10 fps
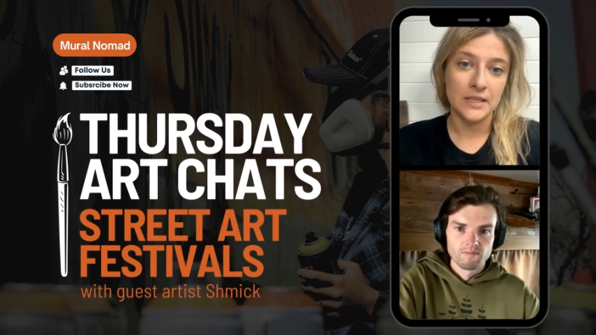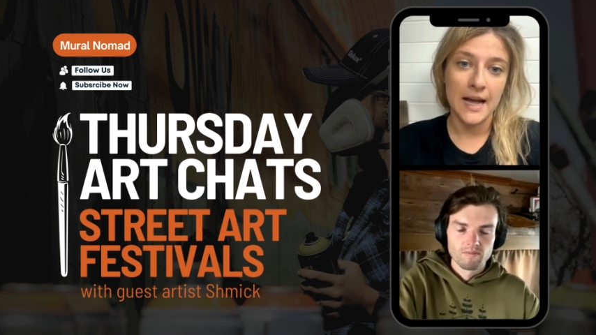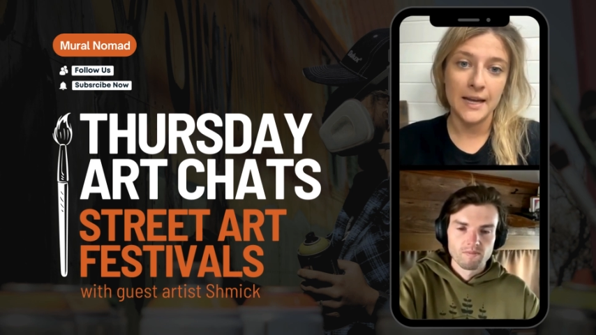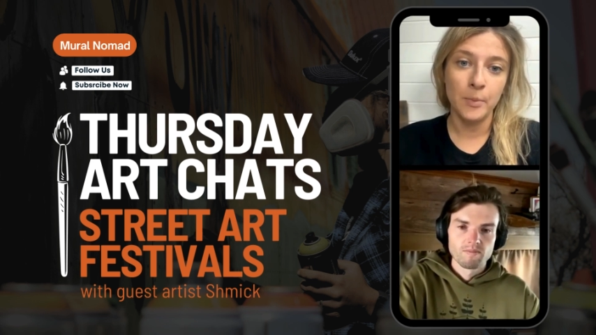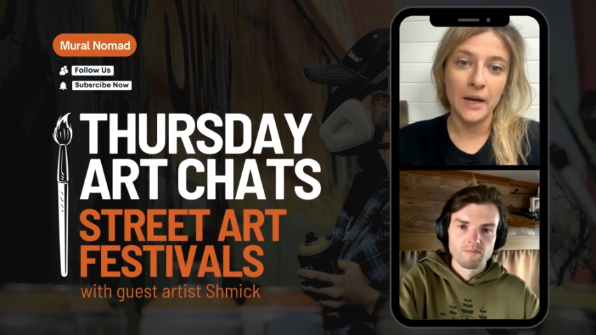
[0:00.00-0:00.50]

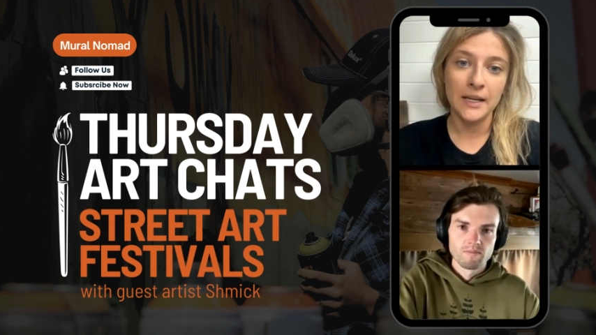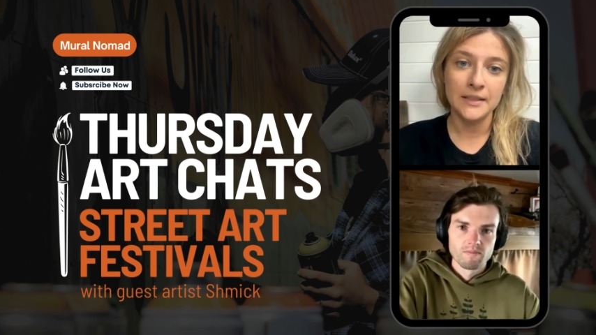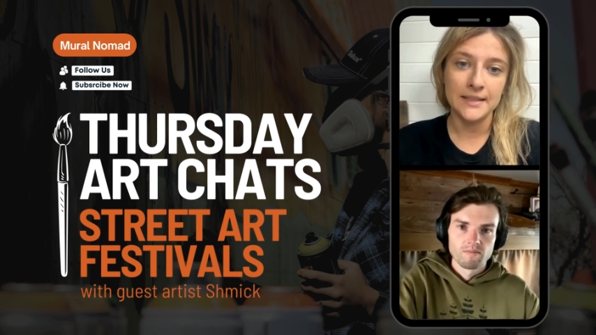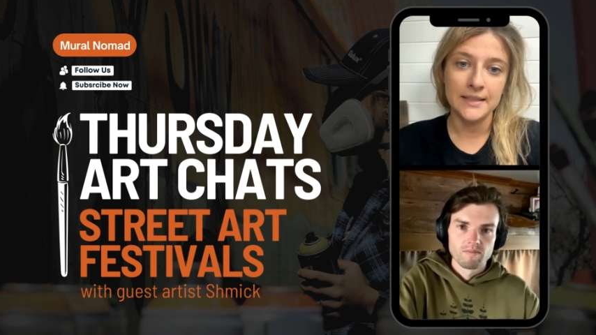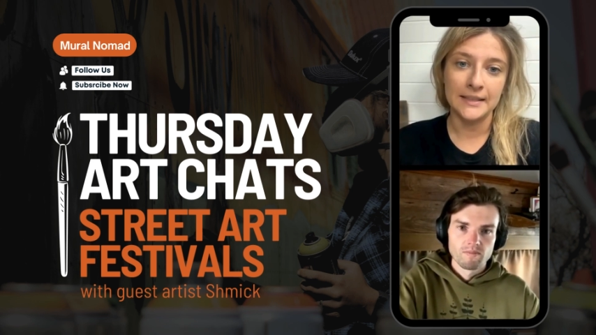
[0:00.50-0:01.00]

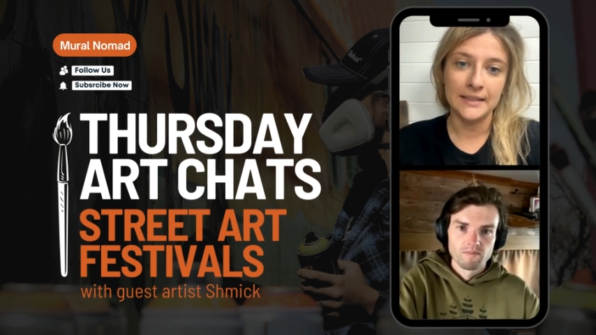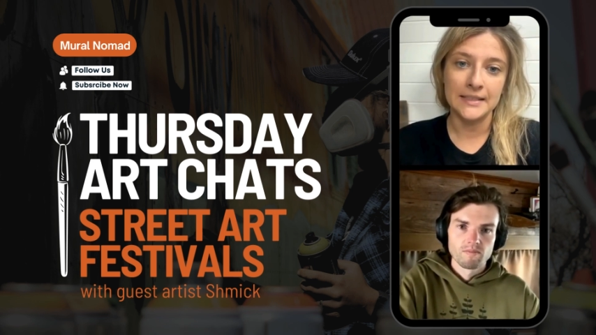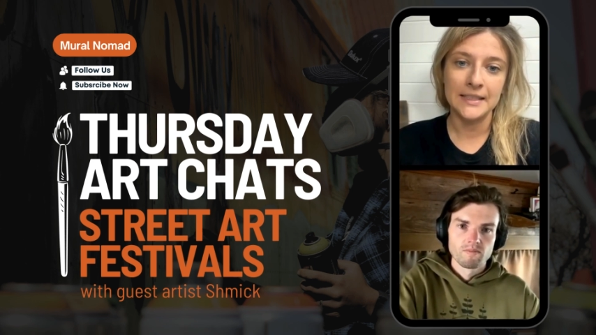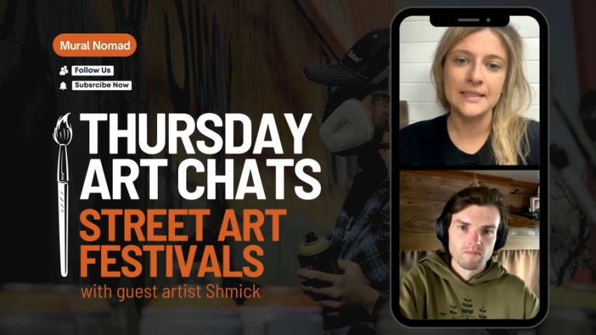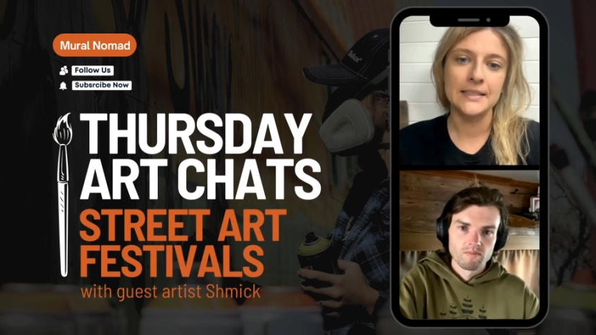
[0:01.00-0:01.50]
Speaker 1: iPads, and it
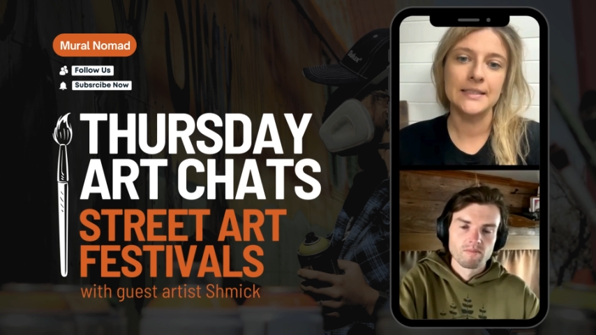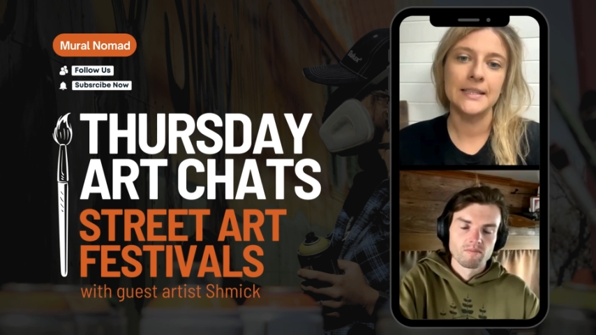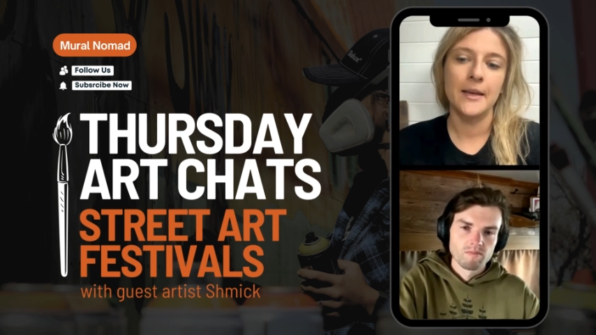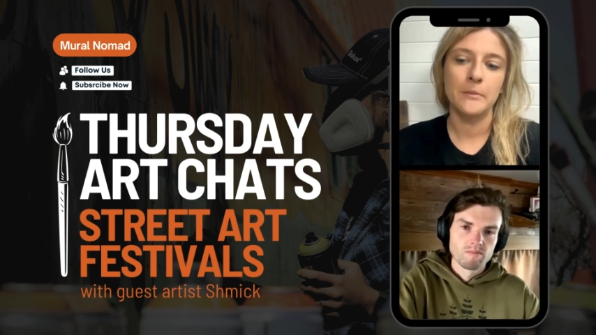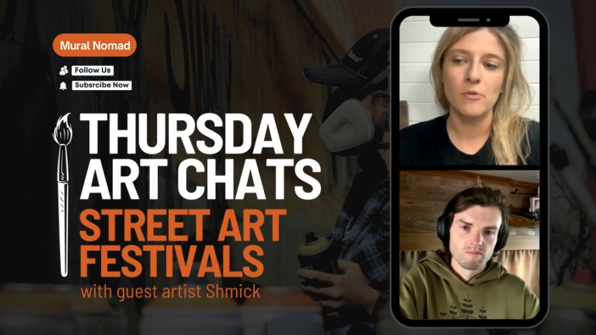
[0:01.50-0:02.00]
does the same.